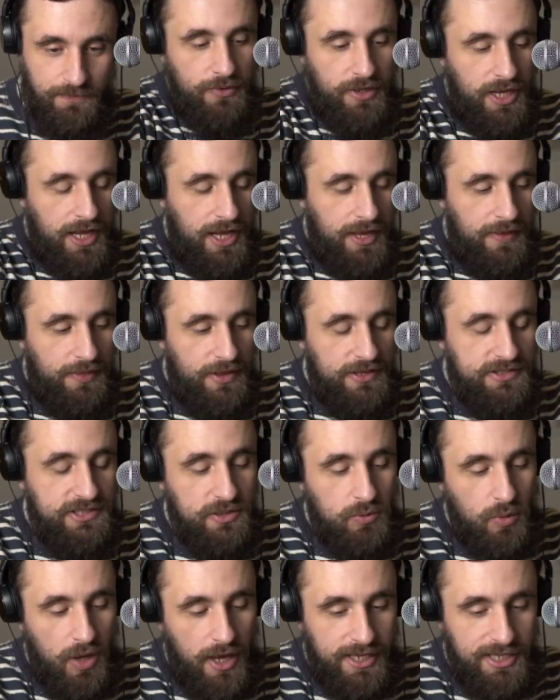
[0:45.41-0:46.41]
And this is
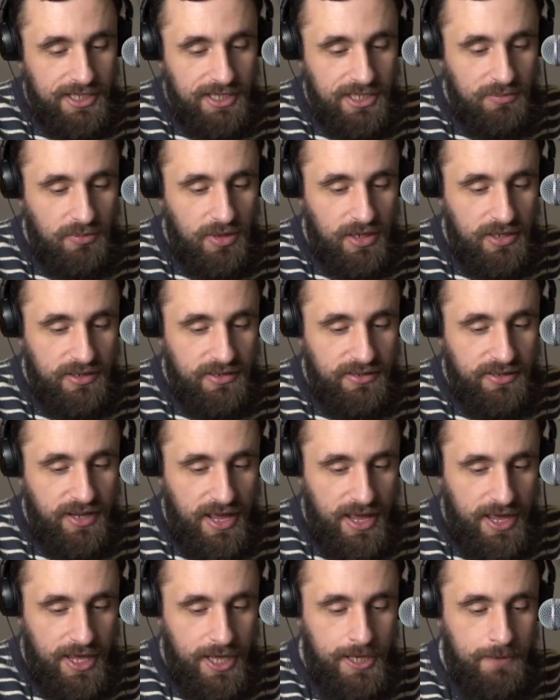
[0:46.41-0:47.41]
why in the modern
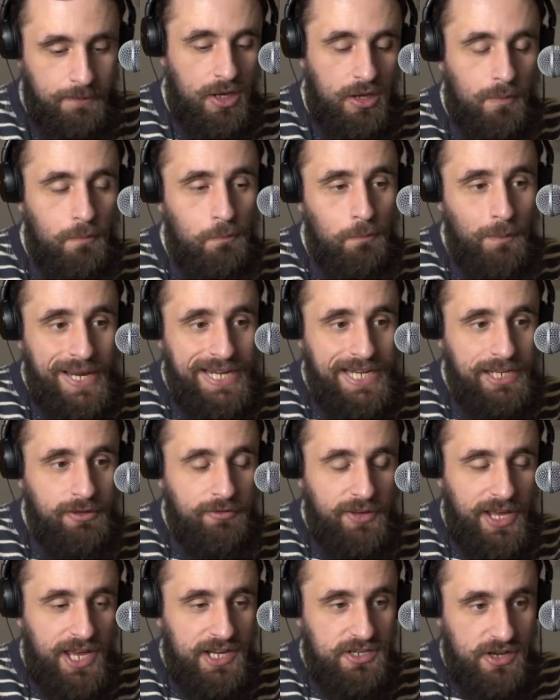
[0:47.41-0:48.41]
day, many
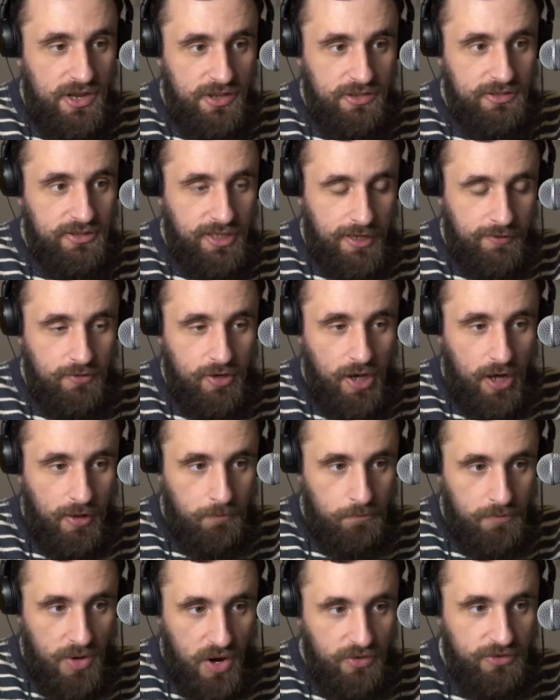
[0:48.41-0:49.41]
fascists, if not
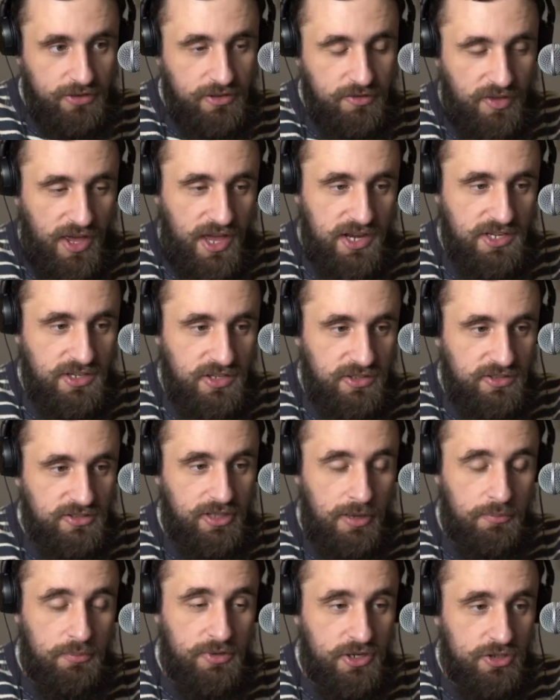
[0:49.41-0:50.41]
most fascists,
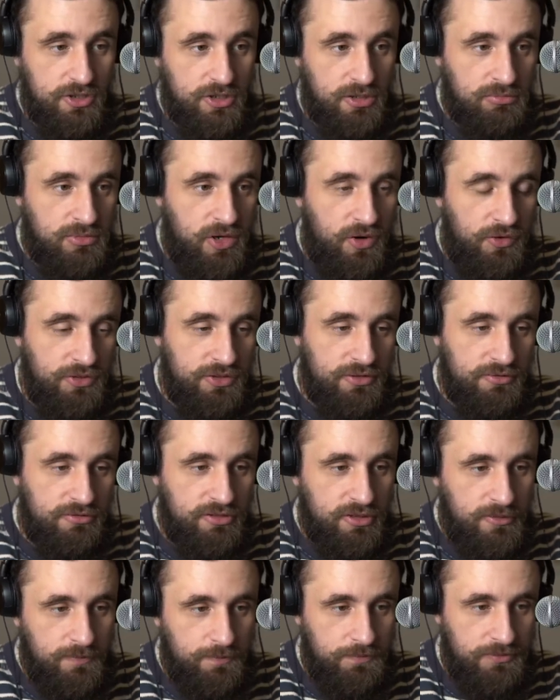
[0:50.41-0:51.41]
I'm pretty sure most of
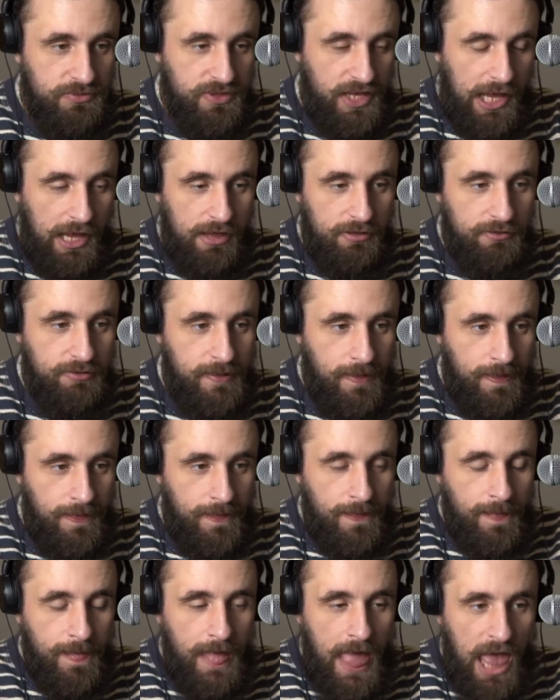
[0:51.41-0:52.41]
them have
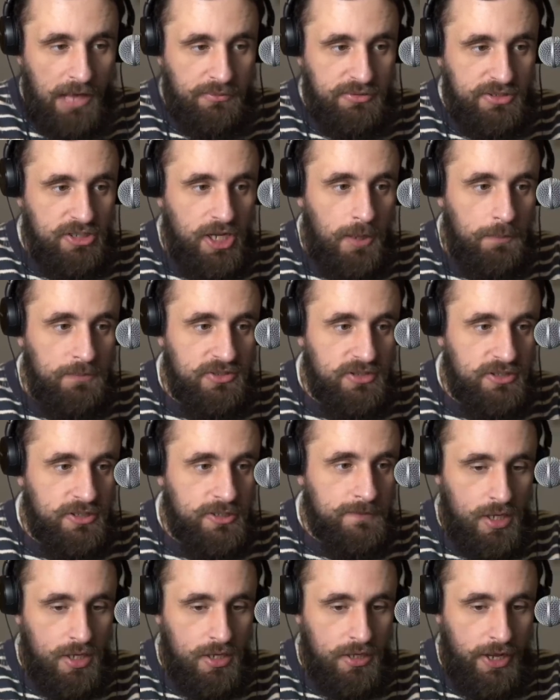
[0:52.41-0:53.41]
adopted
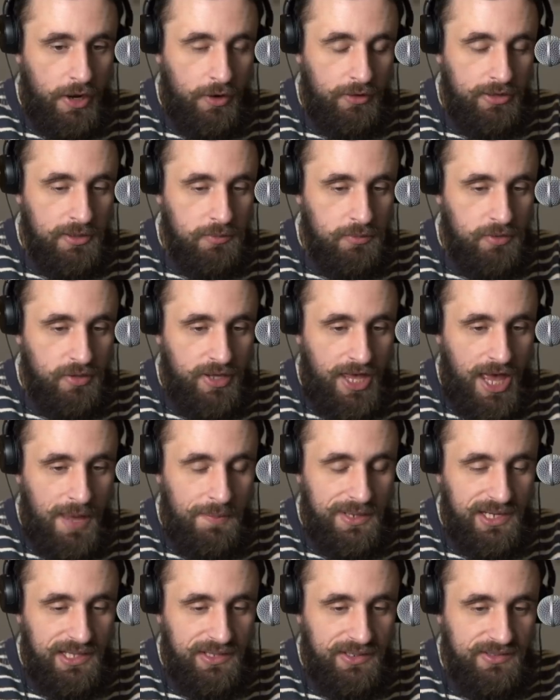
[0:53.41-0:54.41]
neoliberal
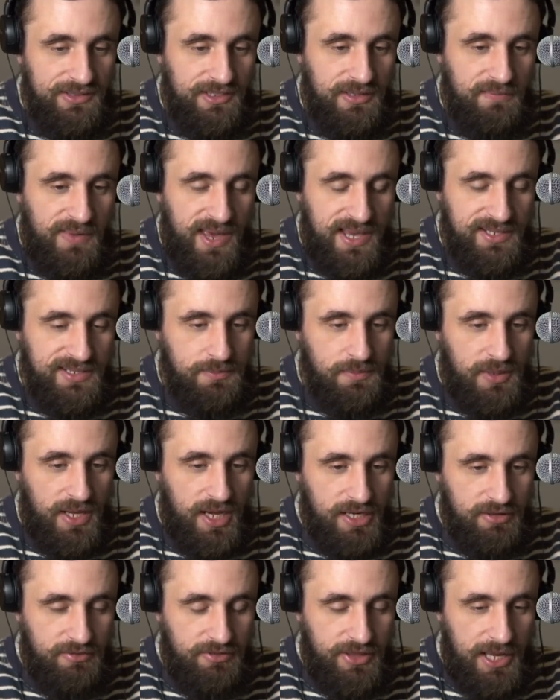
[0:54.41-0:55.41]
capitalism as a
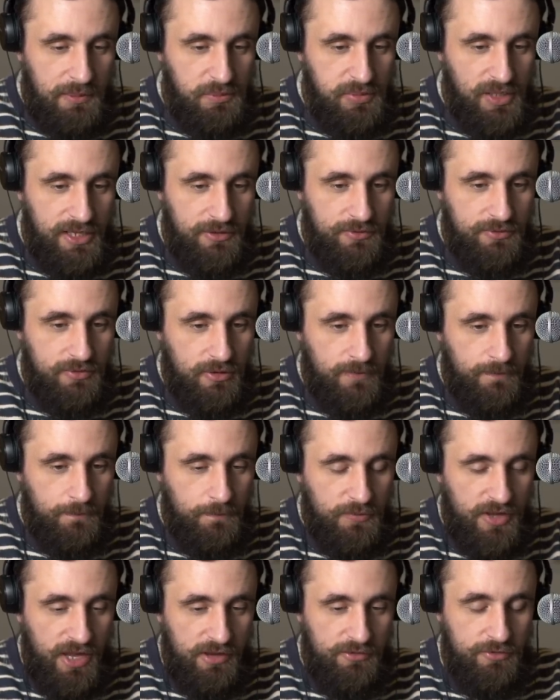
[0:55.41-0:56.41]
part of their platform.
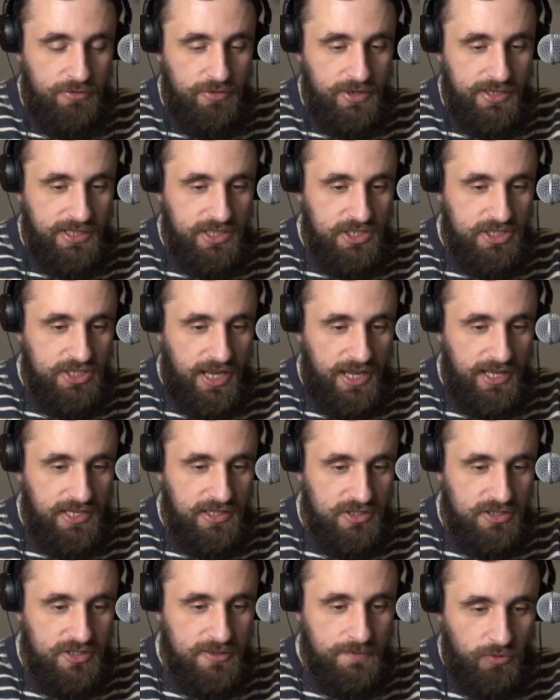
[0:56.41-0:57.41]
They've really
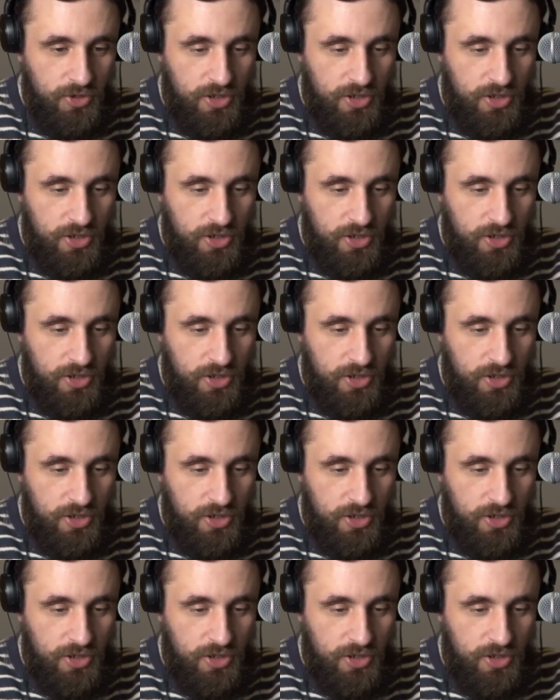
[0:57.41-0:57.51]
changed.